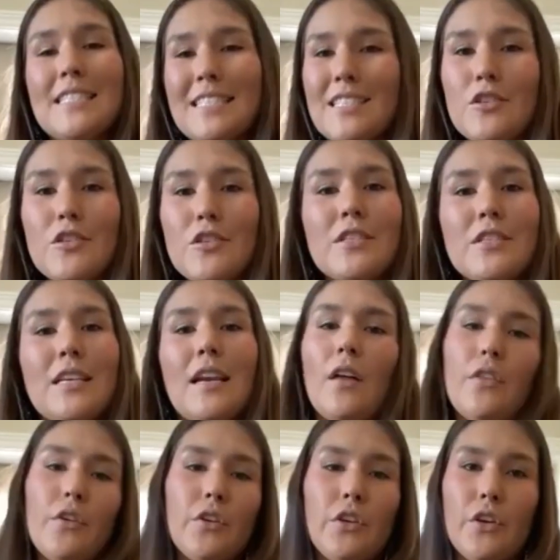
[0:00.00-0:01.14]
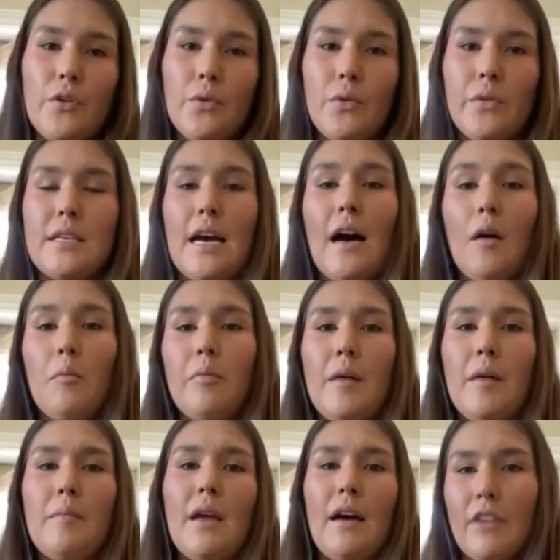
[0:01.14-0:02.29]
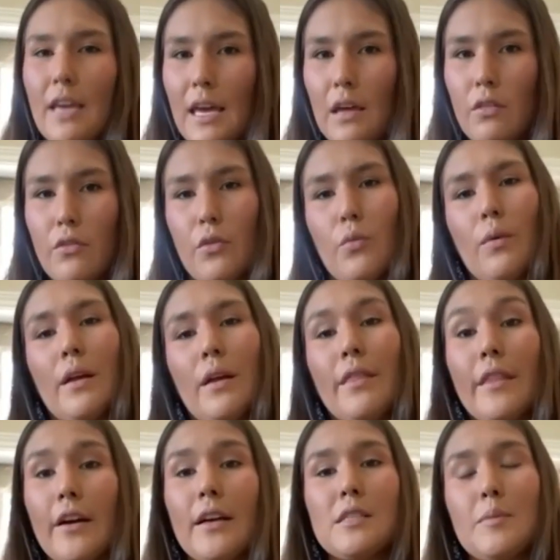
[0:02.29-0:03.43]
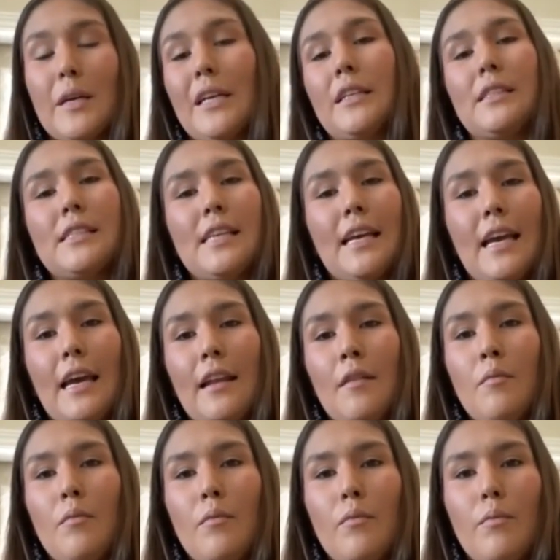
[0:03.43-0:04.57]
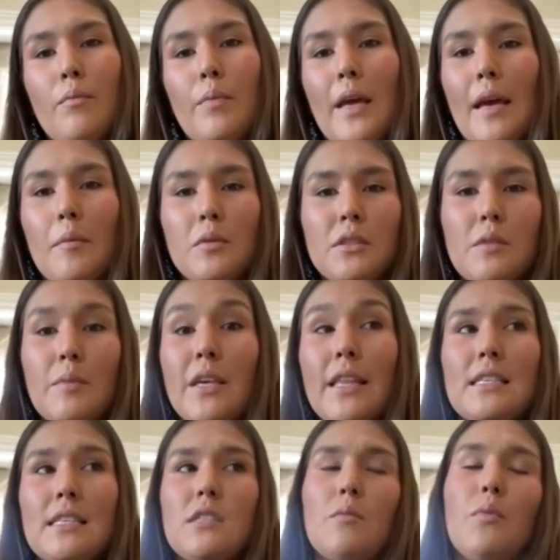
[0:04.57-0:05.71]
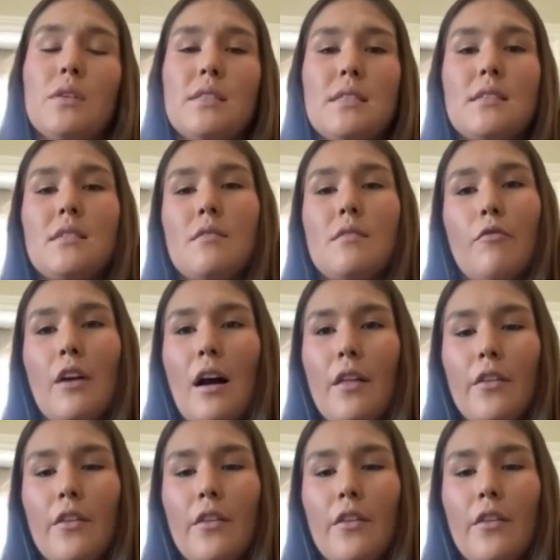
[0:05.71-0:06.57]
sisters and other youth to help them navigate through what they're experiencing and be able to be that support system for